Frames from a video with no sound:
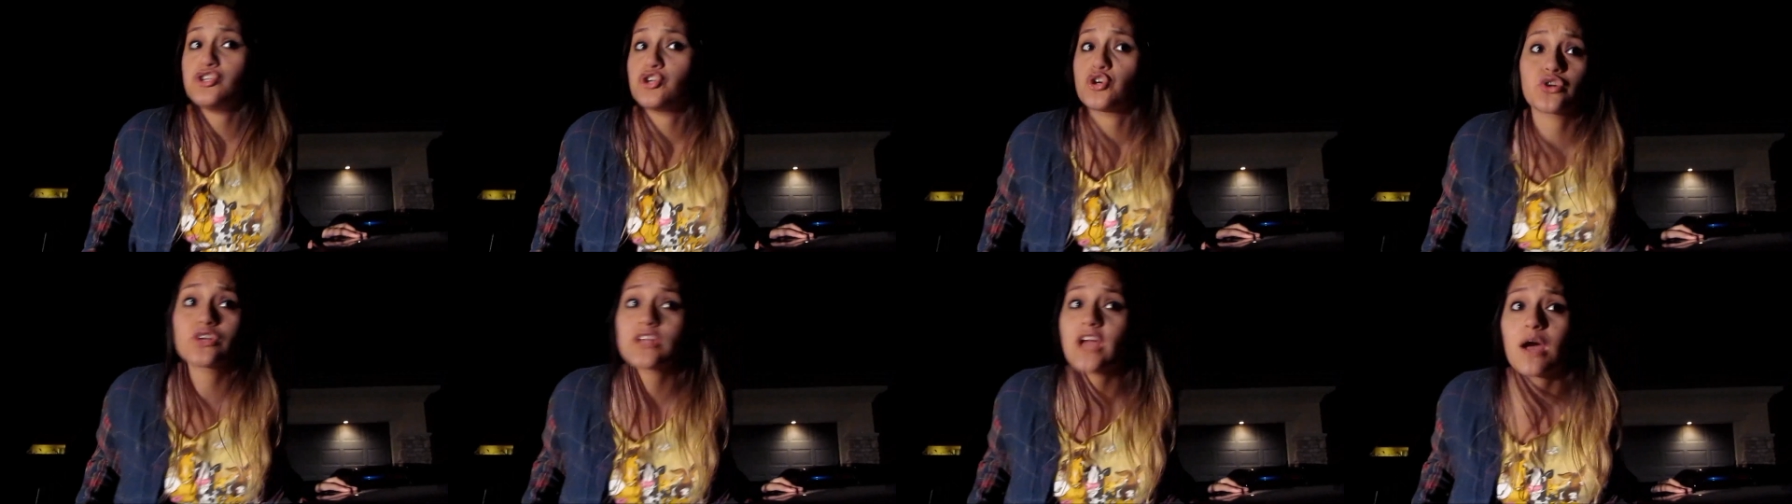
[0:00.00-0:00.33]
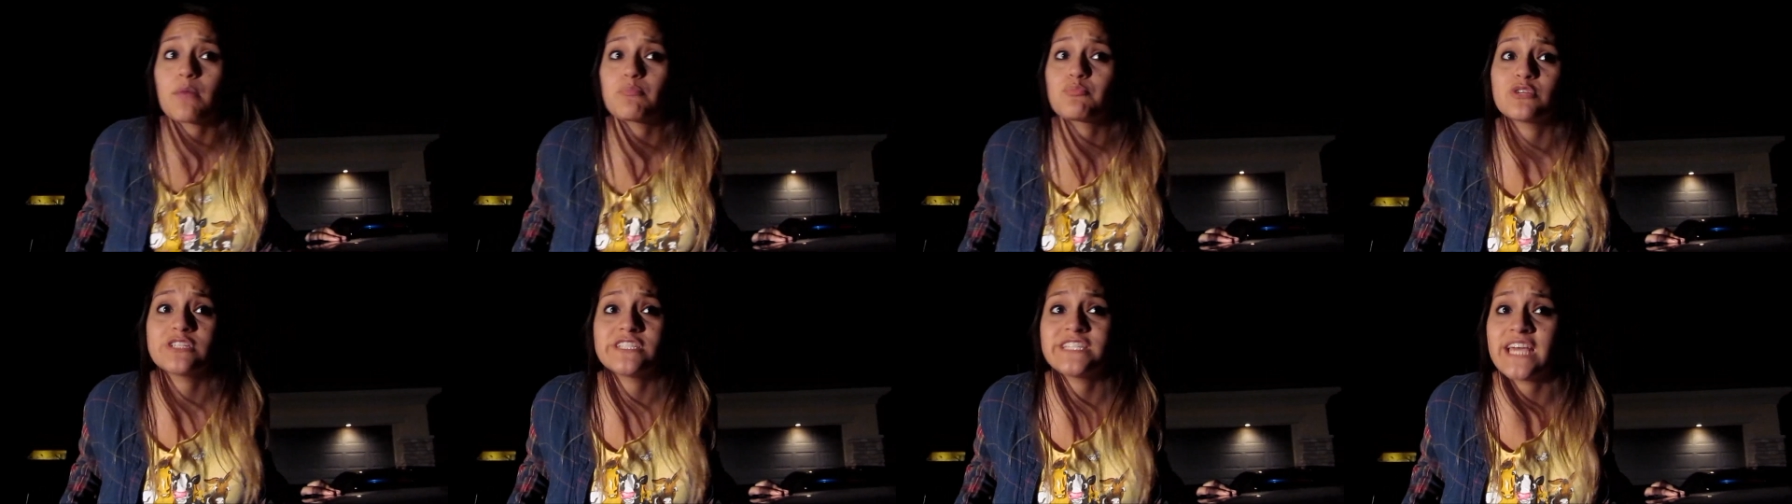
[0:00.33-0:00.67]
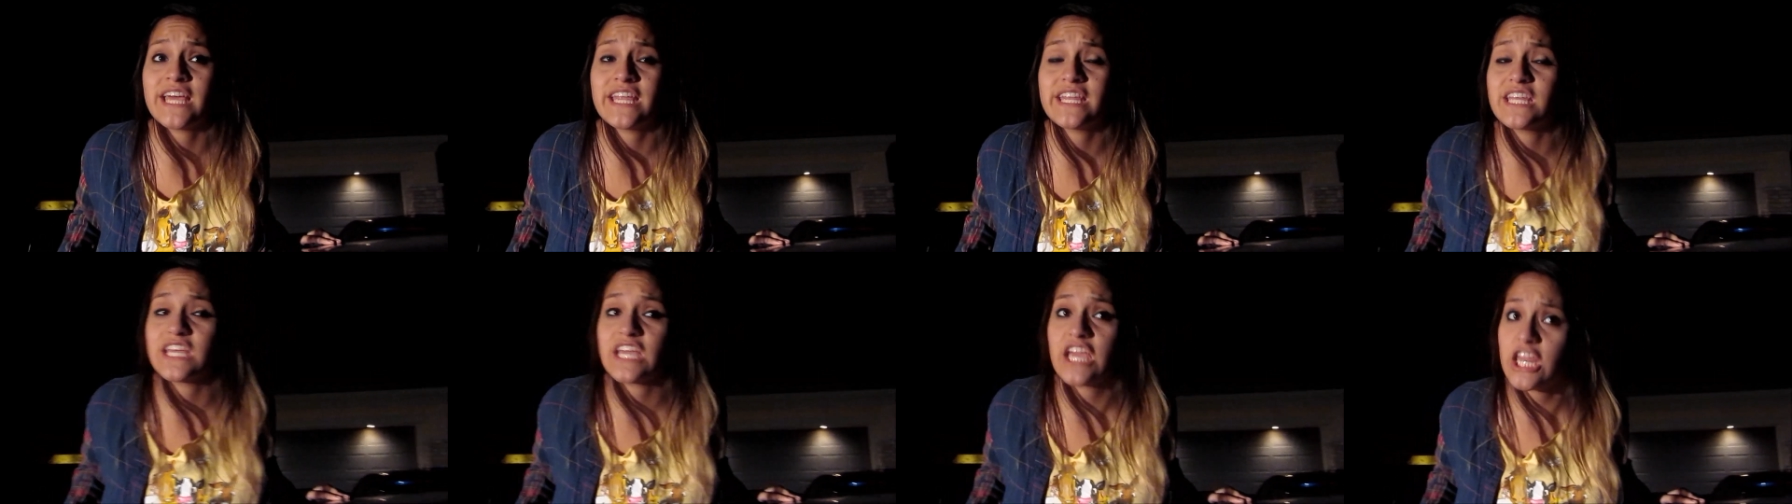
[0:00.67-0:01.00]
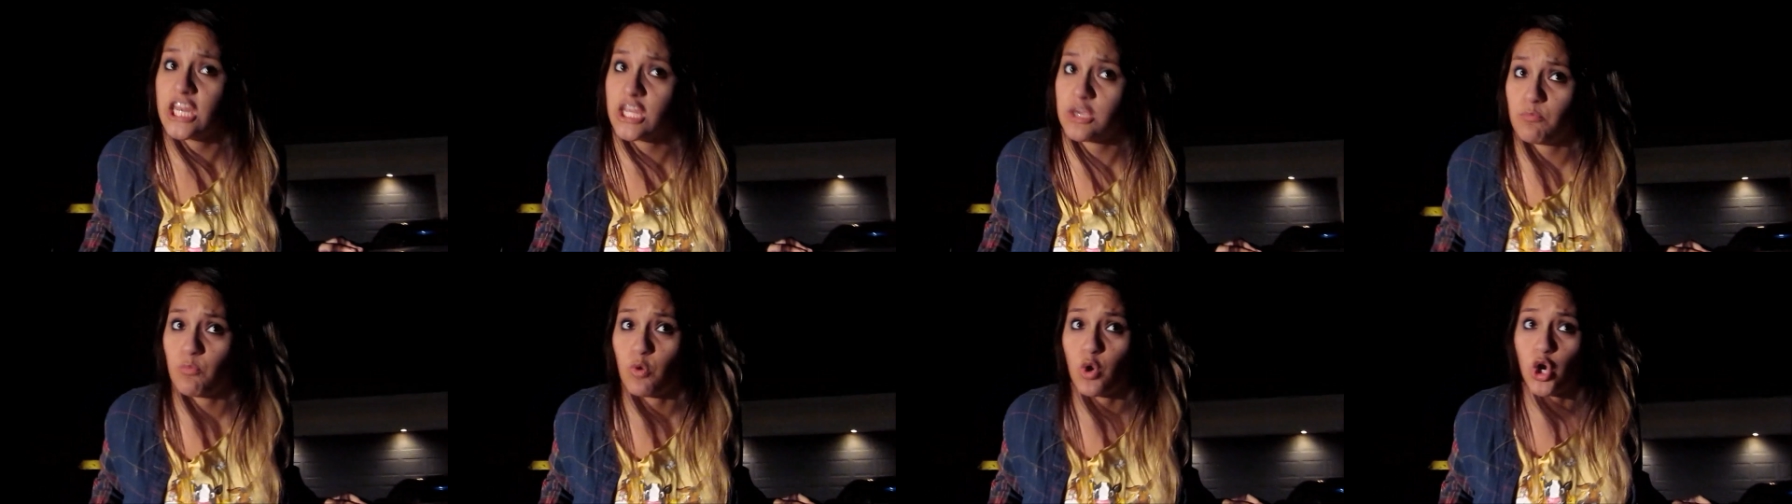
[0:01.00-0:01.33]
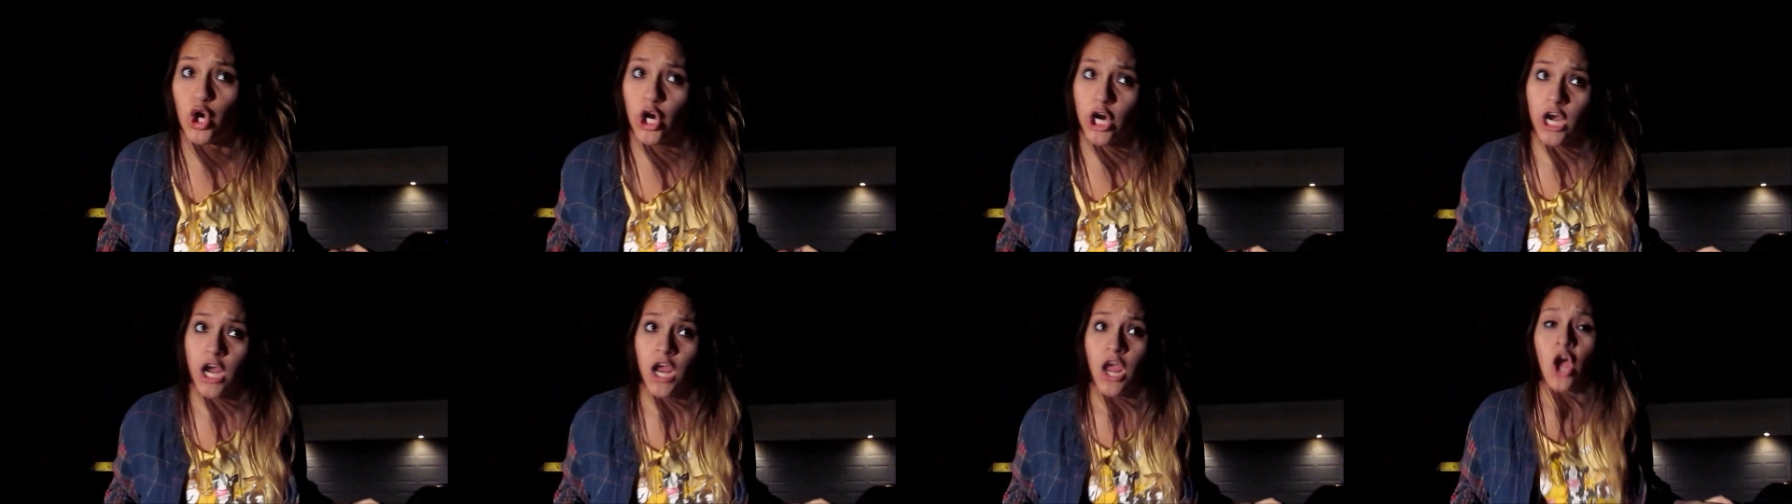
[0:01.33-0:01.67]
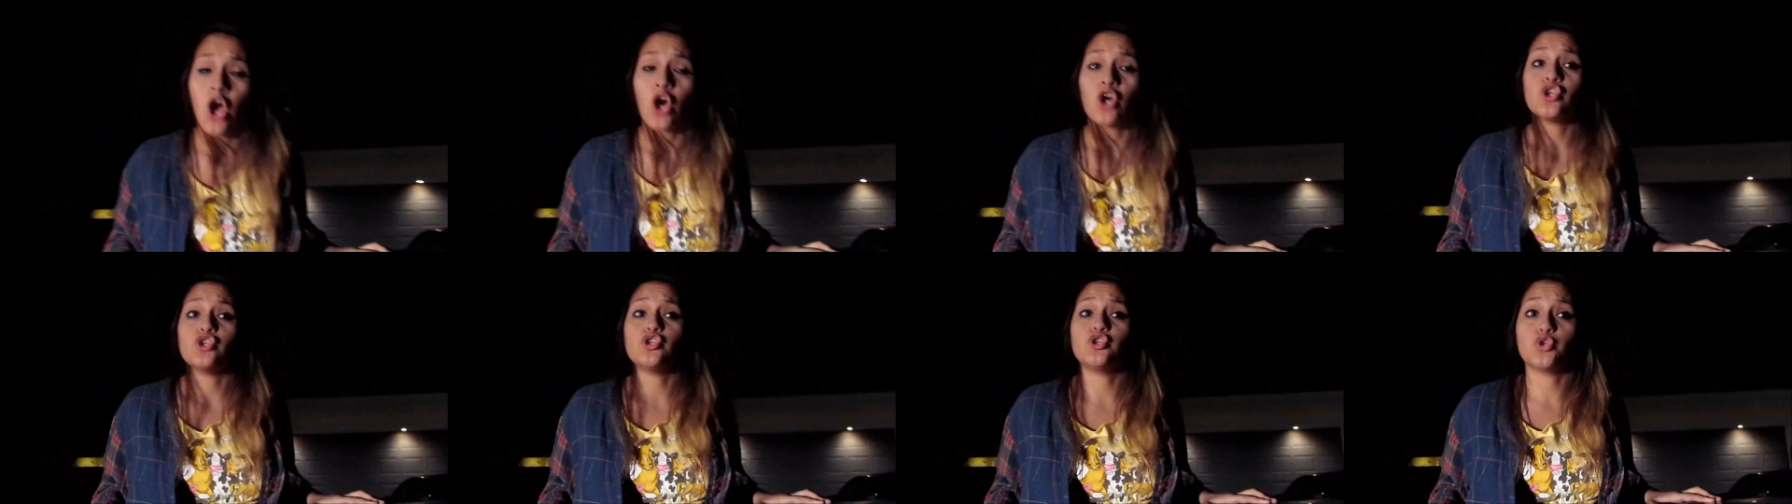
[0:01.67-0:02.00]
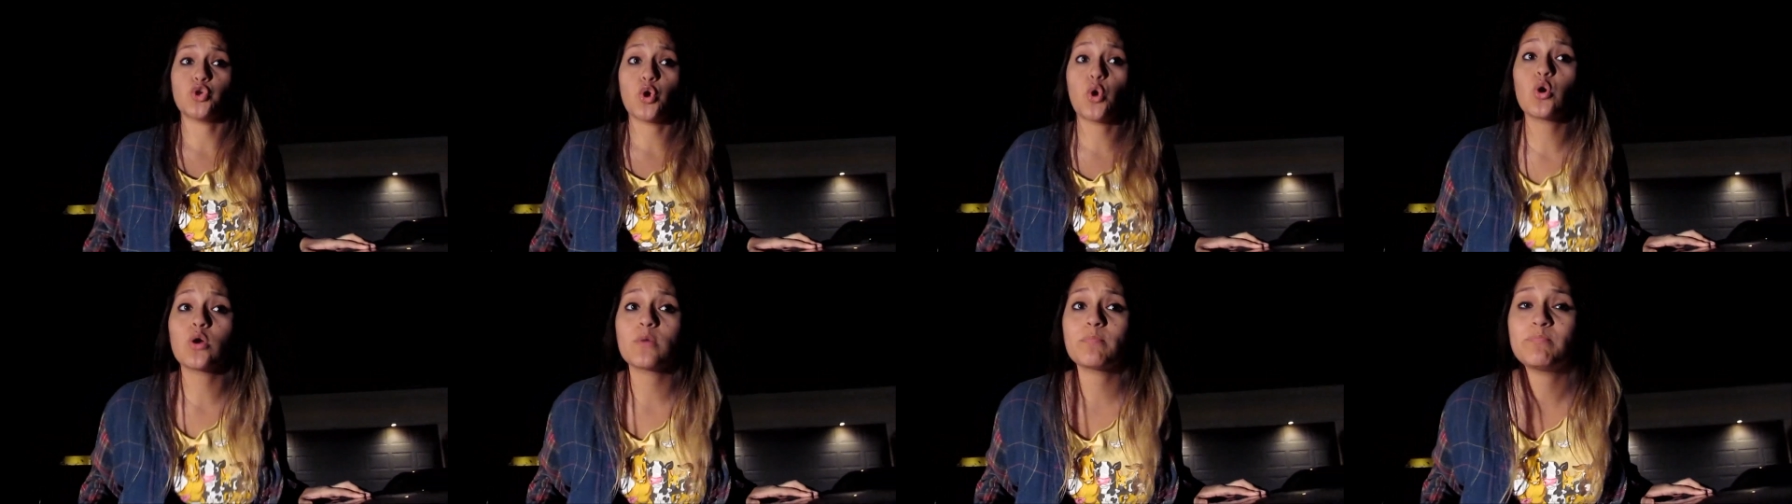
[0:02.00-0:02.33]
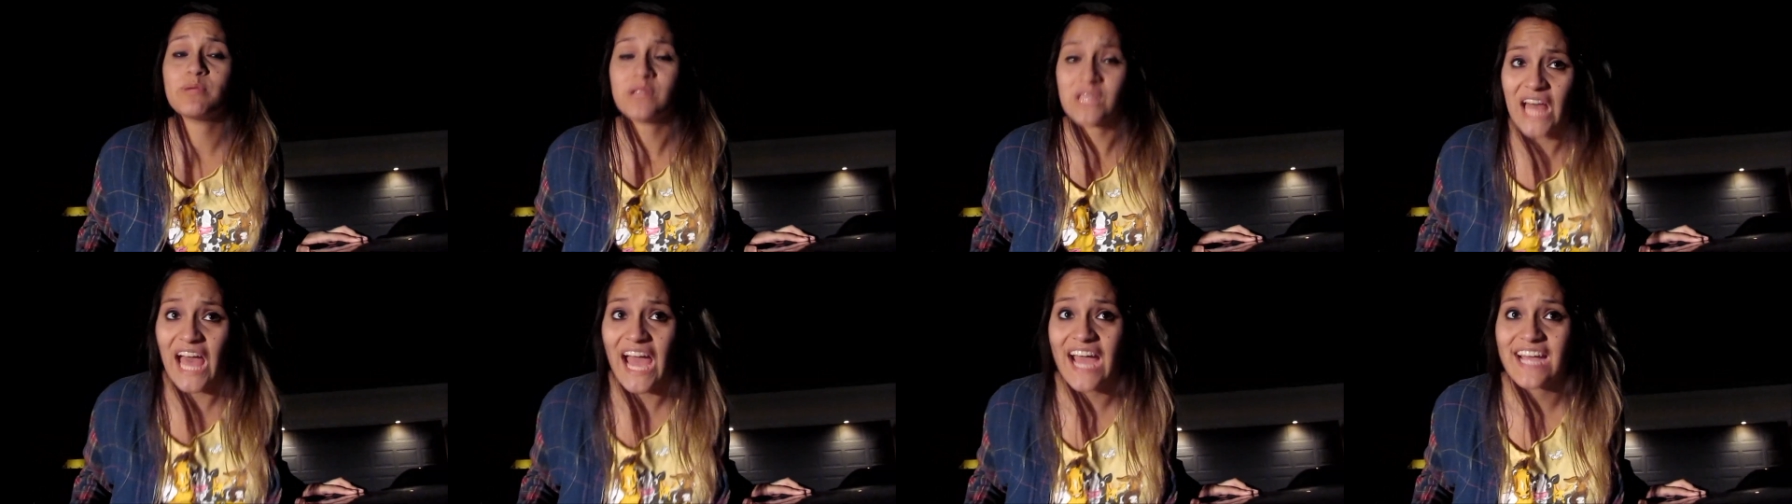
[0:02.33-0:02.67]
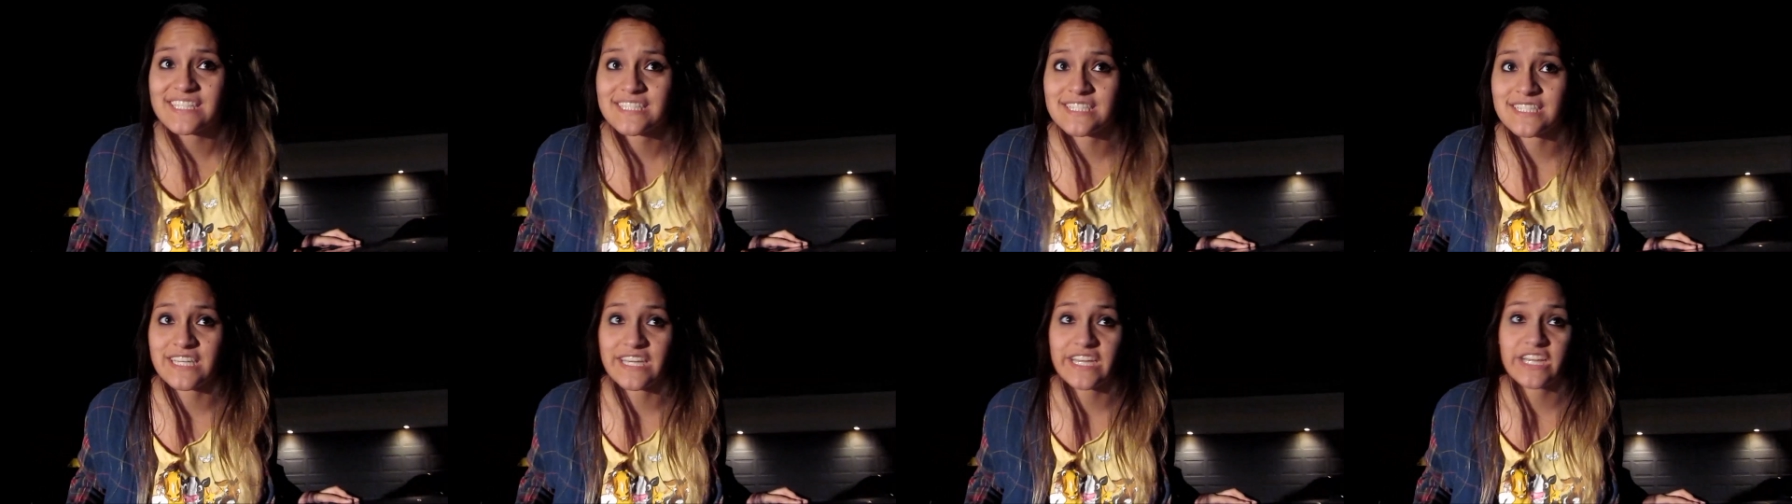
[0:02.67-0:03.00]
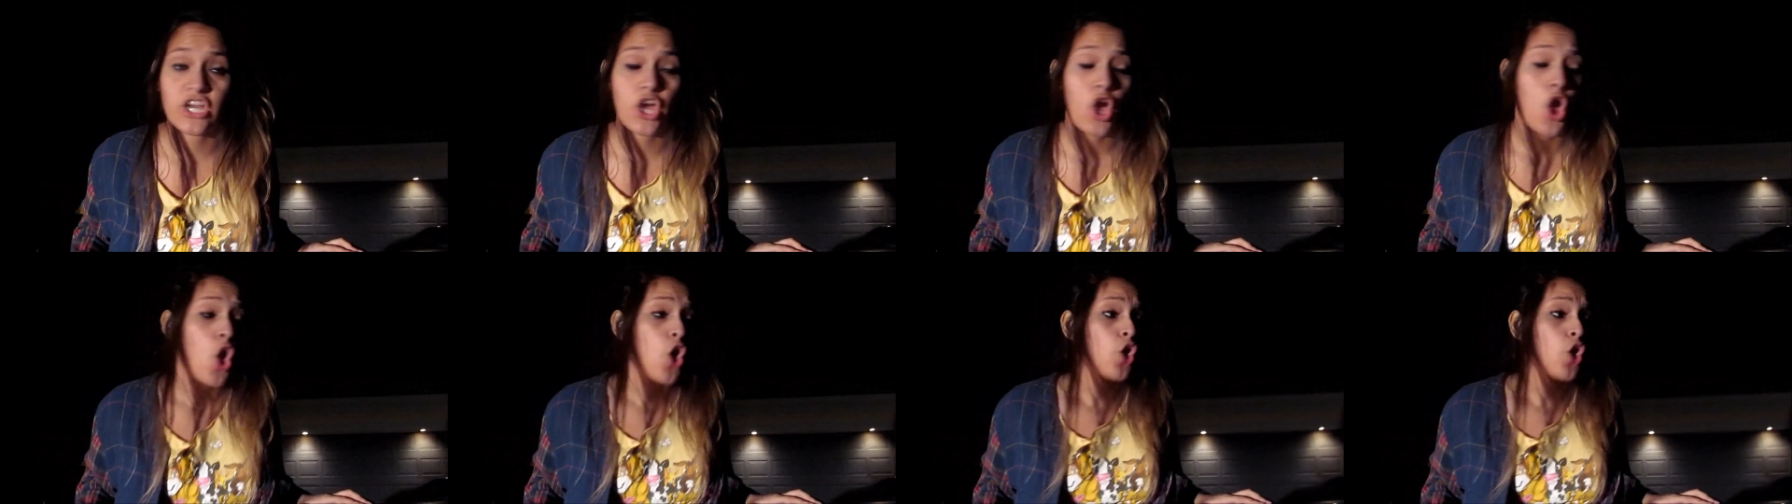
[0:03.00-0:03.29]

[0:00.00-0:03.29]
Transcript: you're not pretending anymore. You're plastic.